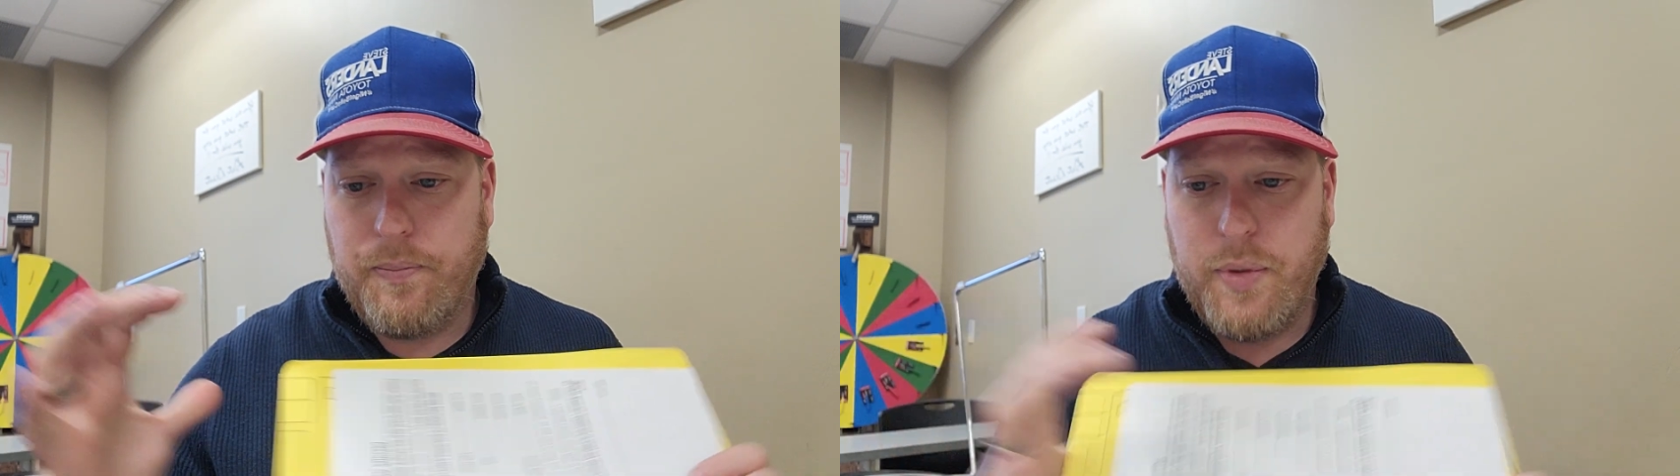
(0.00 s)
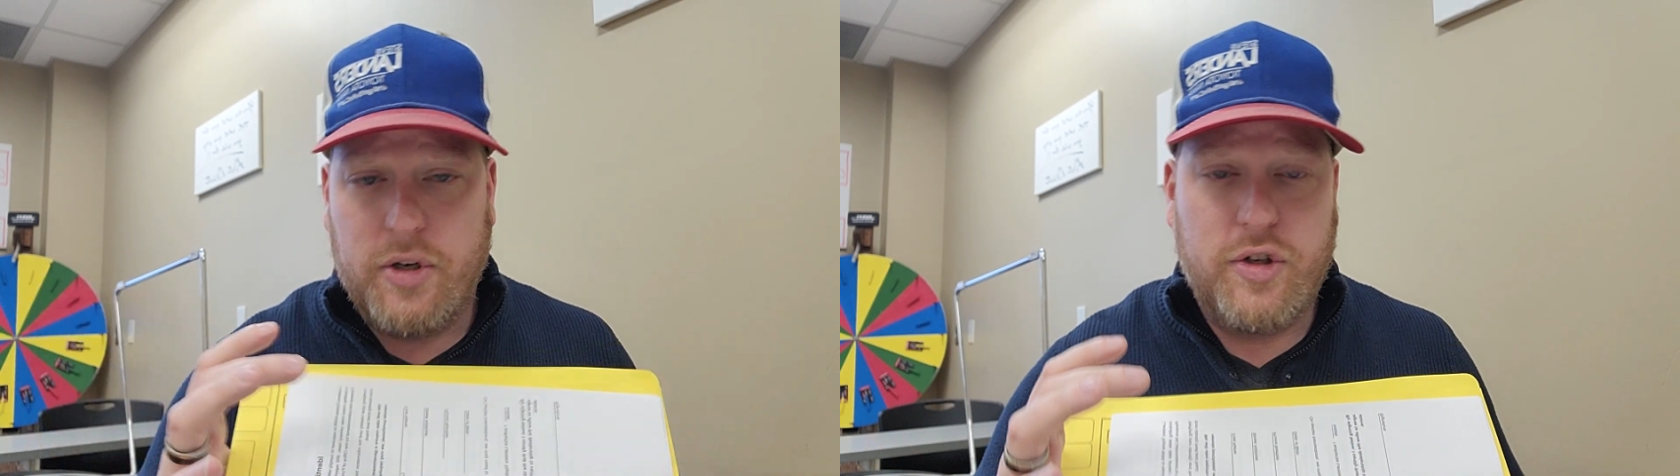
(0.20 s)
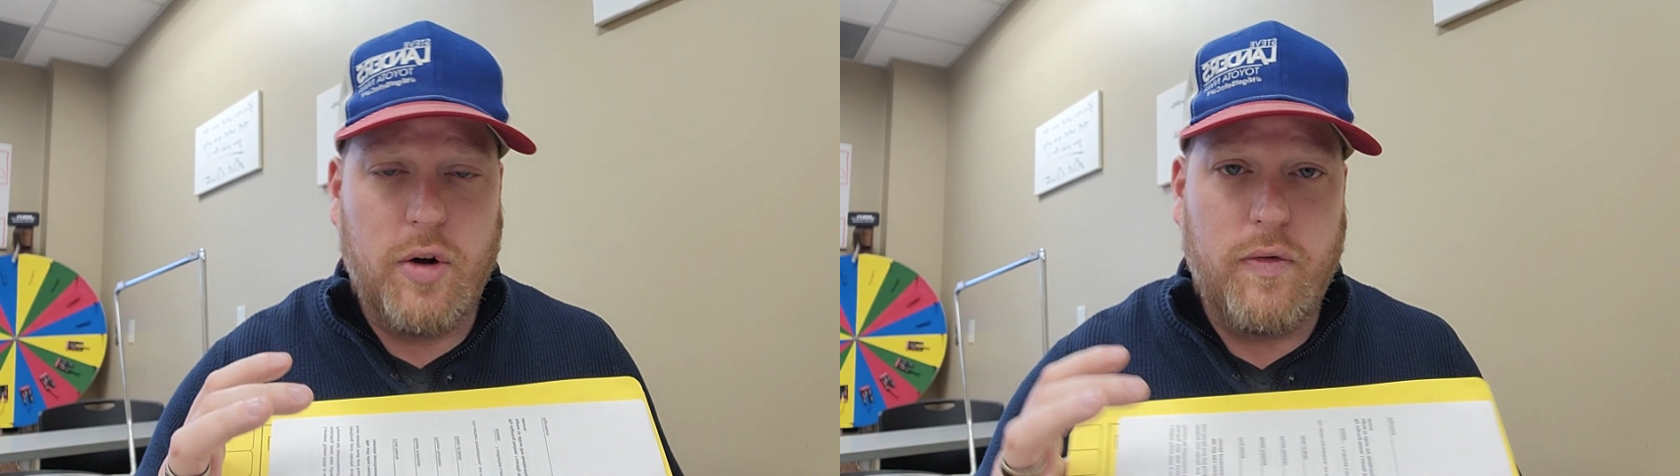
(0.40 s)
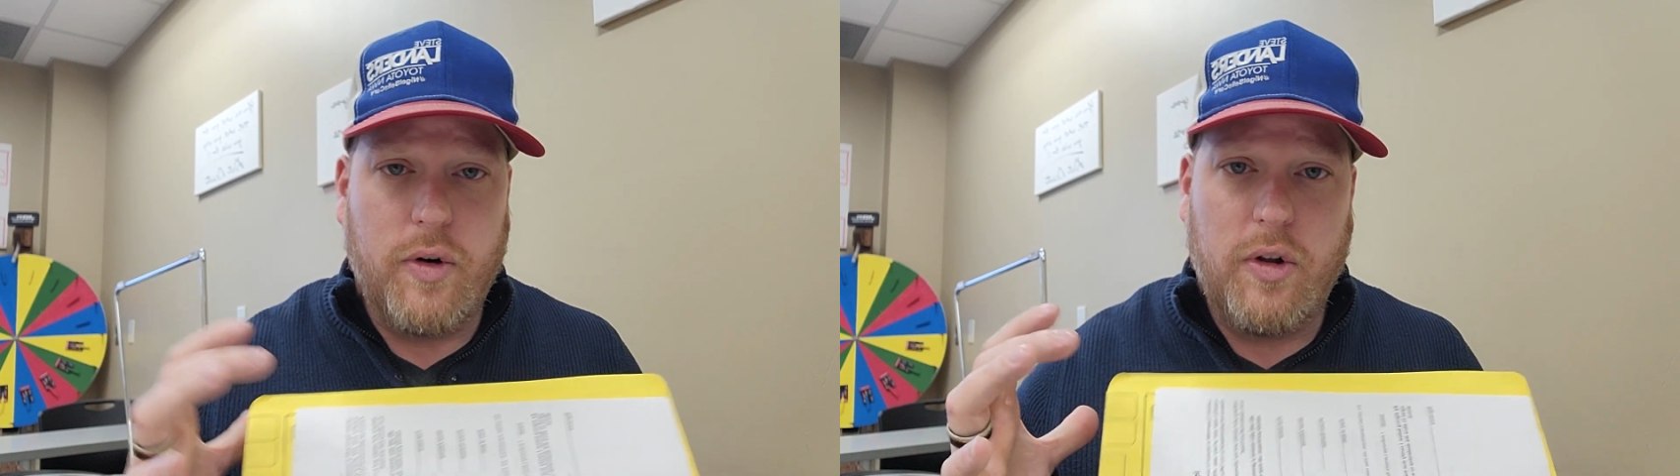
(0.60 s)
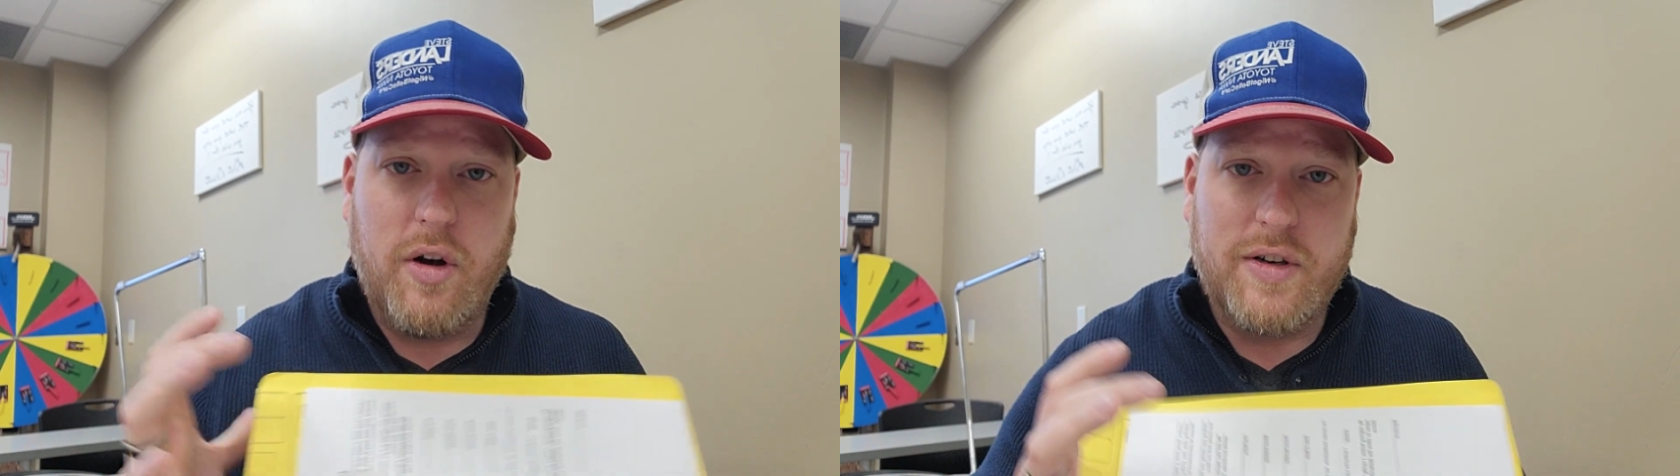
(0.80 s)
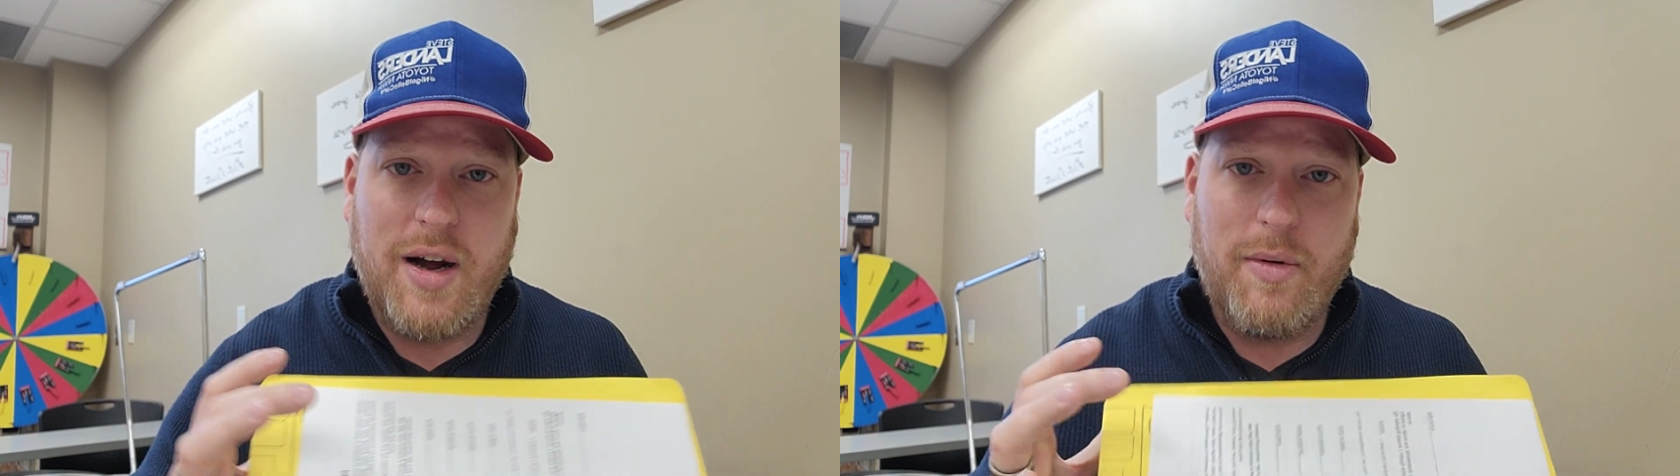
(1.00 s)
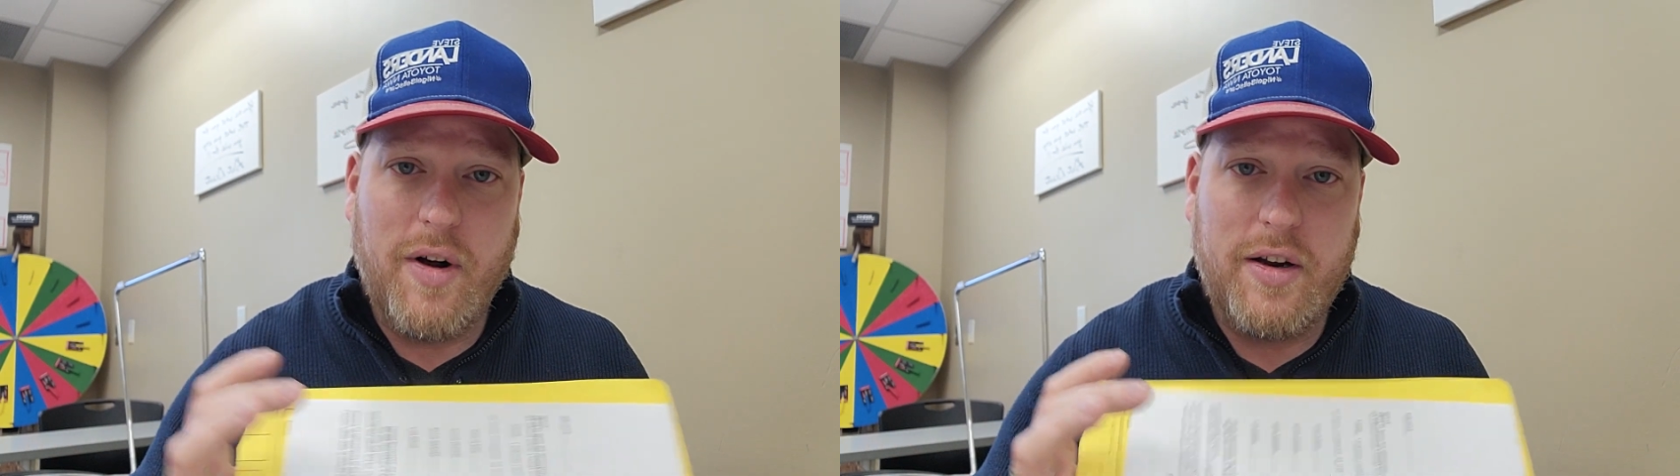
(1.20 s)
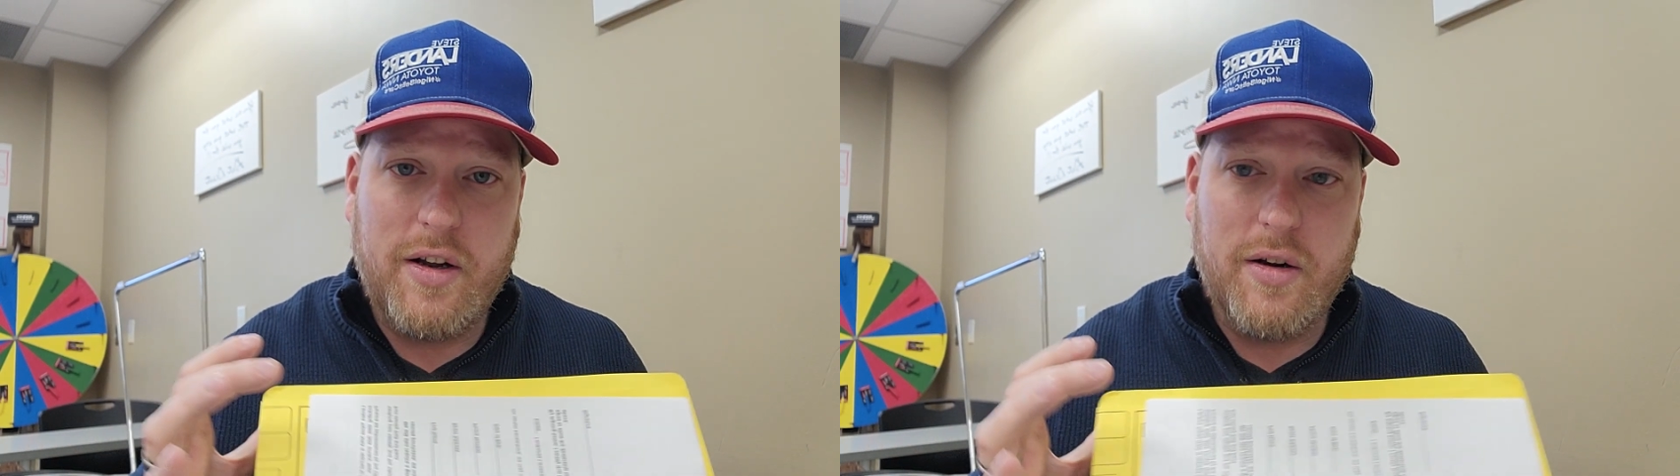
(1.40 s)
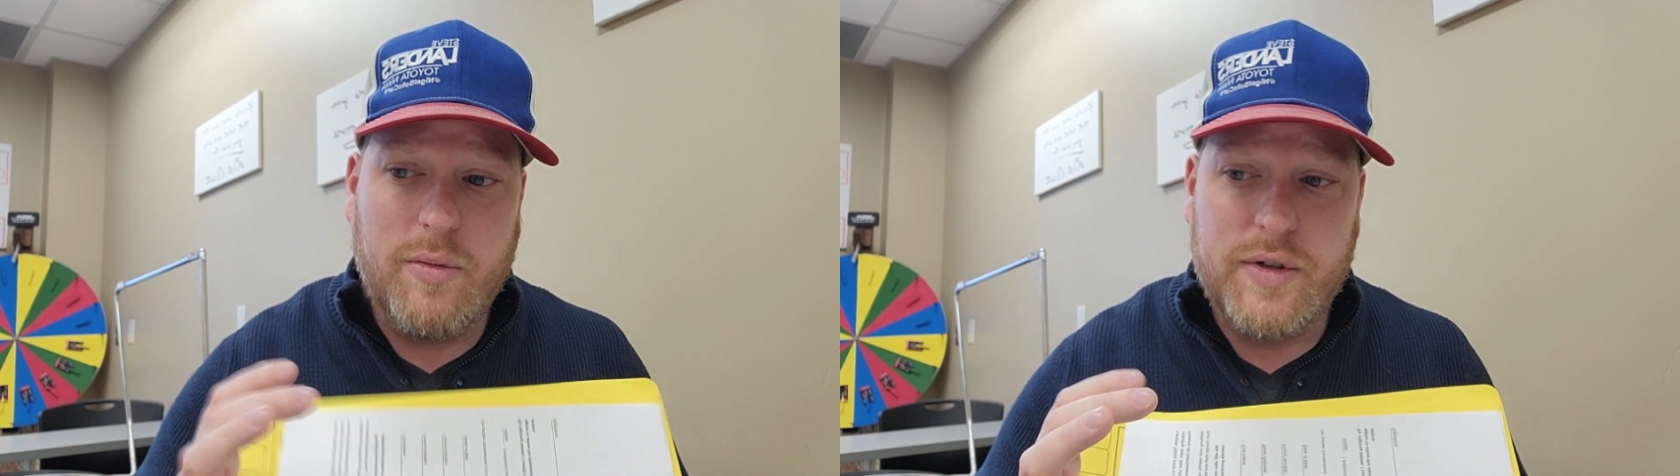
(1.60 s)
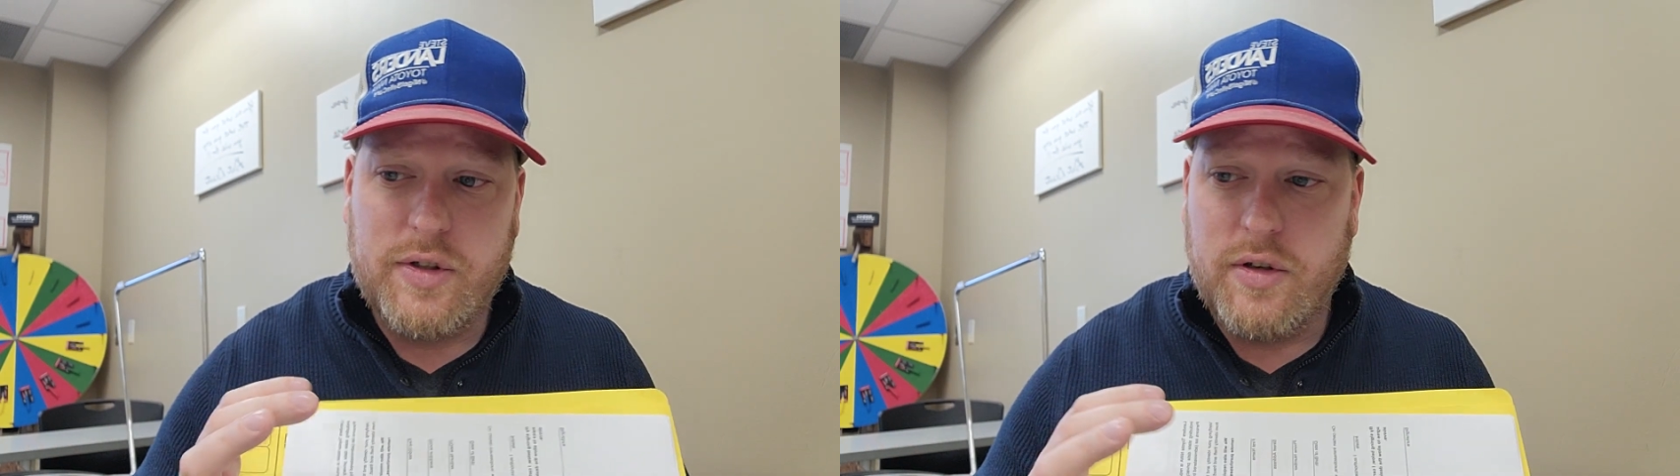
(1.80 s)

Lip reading: big joke for a long time around here was,